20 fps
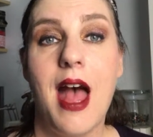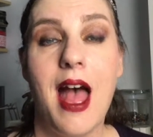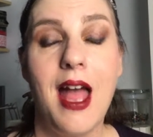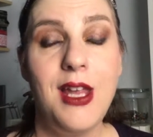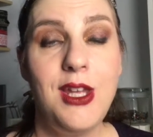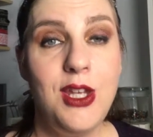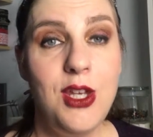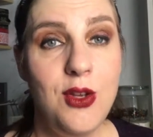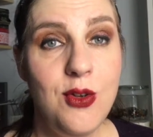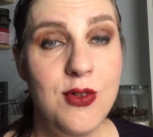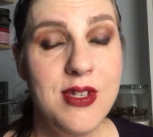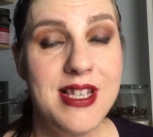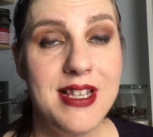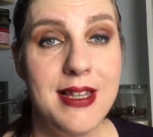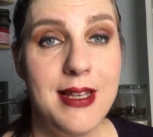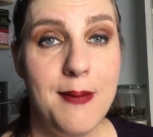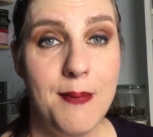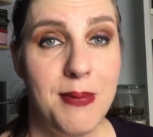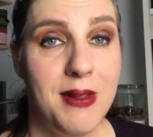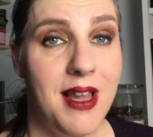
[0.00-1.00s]
I use
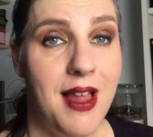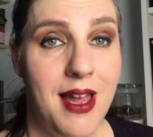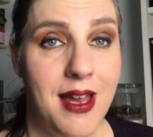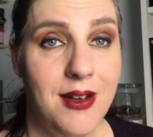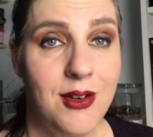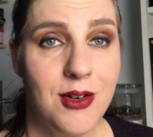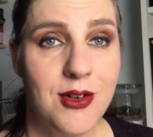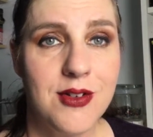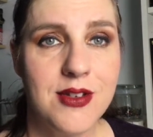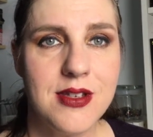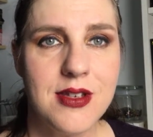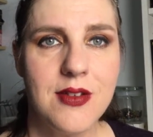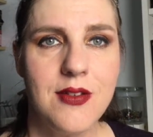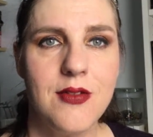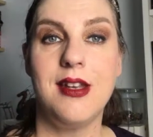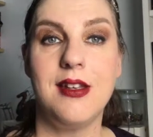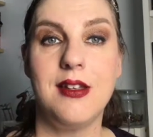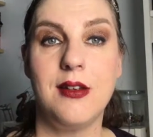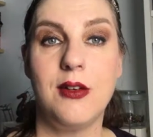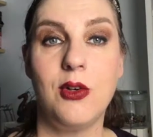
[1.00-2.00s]
lip liners
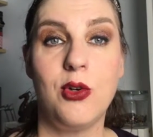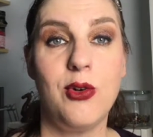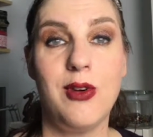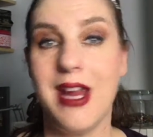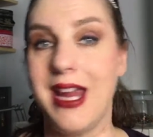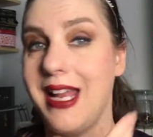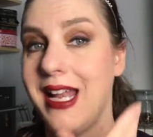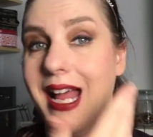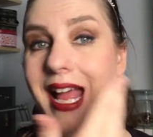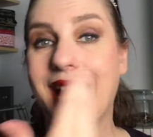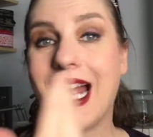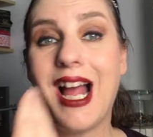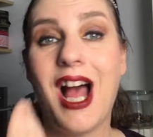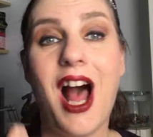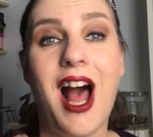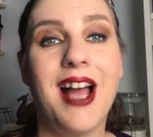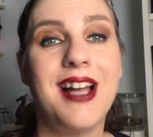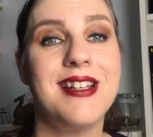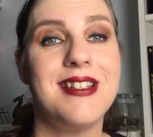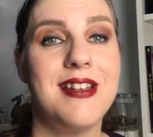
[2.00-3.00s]
and create a
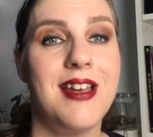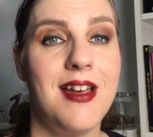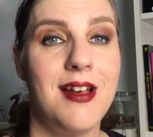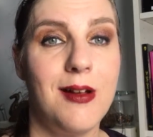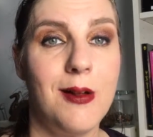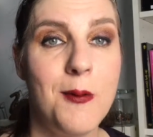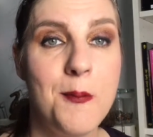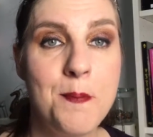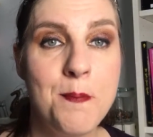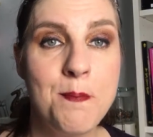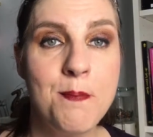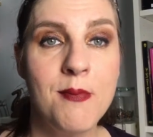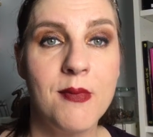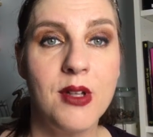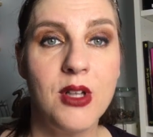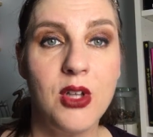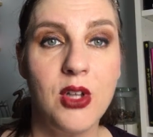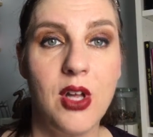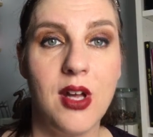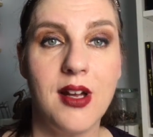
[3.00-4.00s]
cocktail
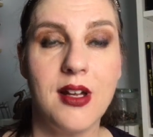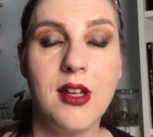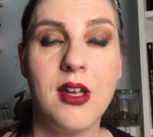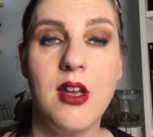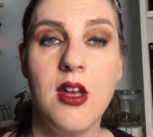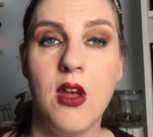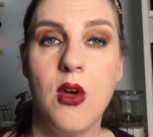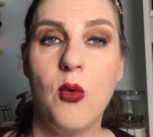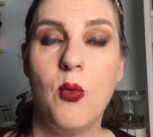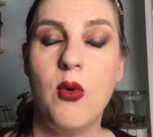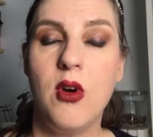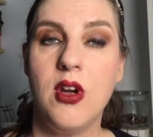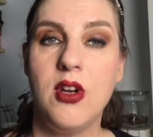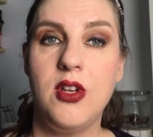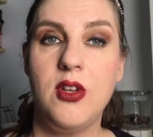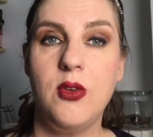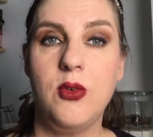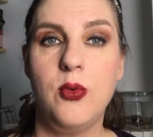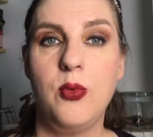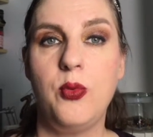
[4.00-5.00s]
look where
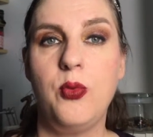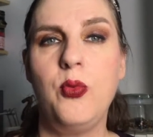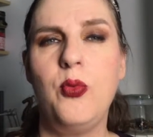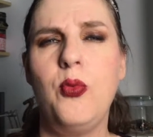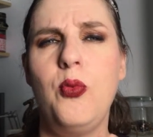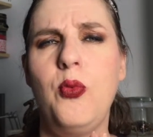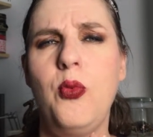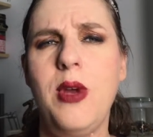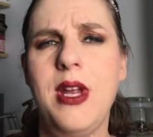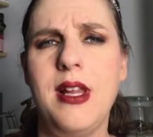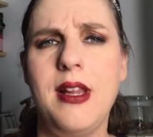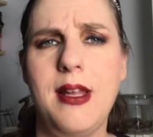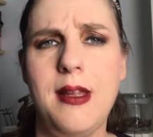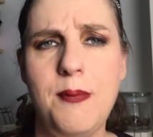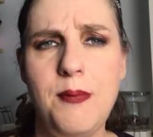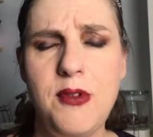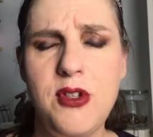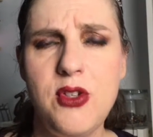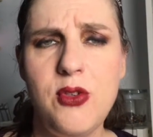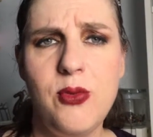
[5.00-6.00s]
you
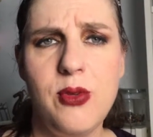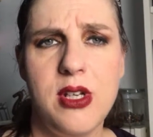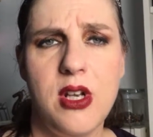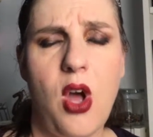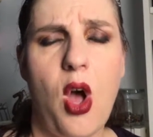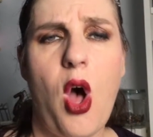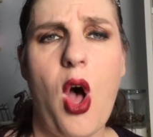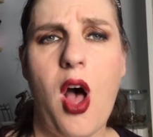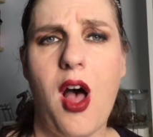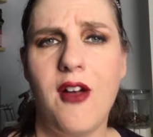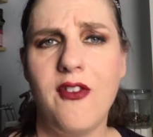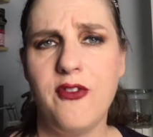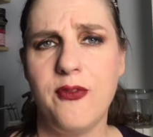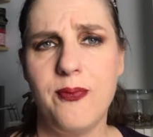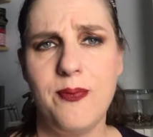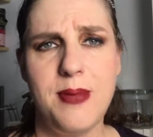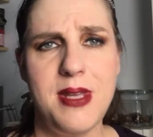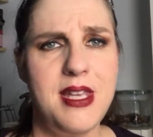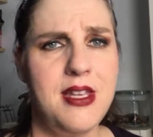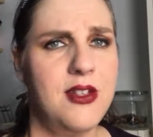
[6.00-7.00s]
really do an
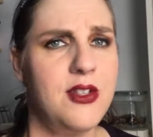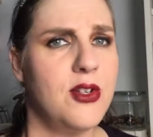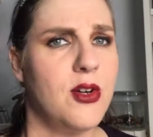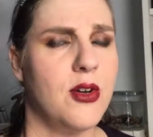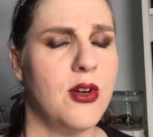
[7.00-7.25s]
offbeat